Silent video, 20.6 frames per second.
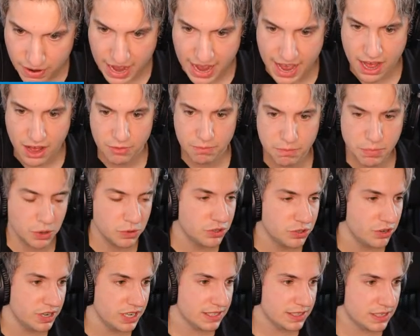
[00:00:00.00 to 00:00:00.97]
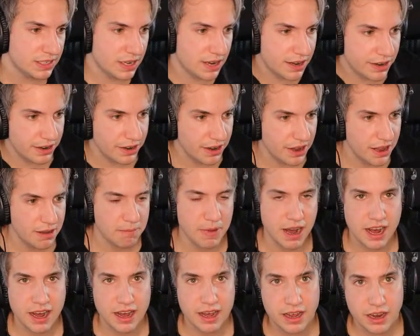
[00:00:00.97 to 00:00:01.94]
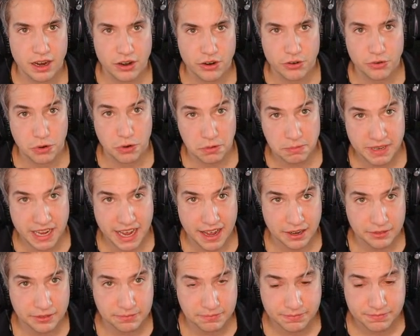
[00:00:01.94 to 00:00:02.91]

I have both units here in my room tag.